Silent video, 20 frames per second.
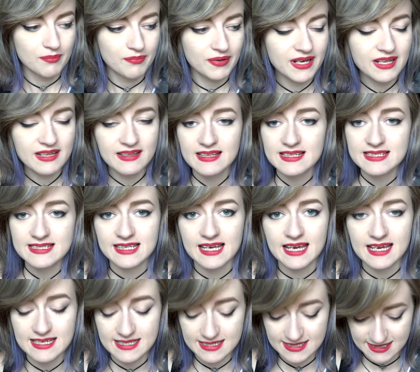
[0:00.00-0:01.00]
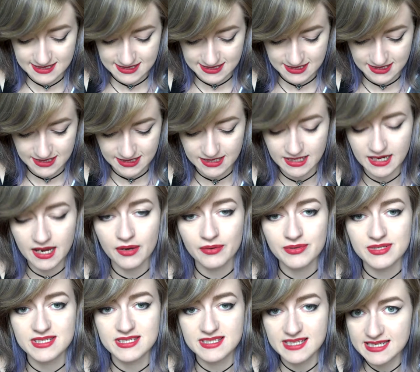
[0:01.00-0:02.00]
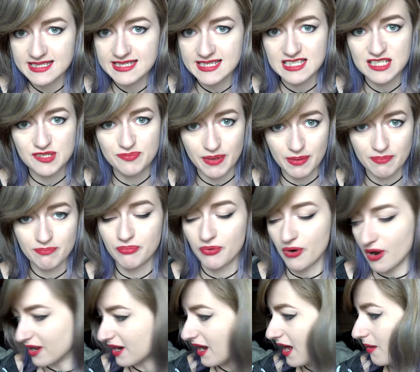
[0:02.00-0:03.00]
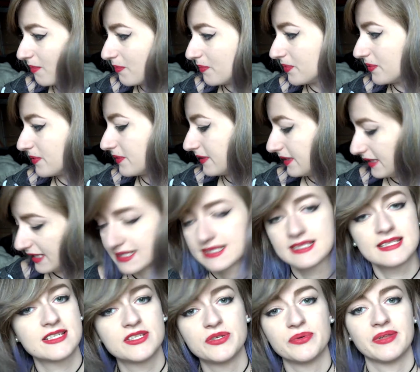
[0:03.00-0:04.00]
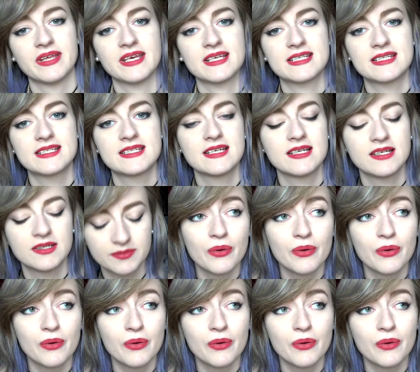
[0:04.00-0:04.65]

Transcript: But in this case, you know, since it's been brought up, let's do this.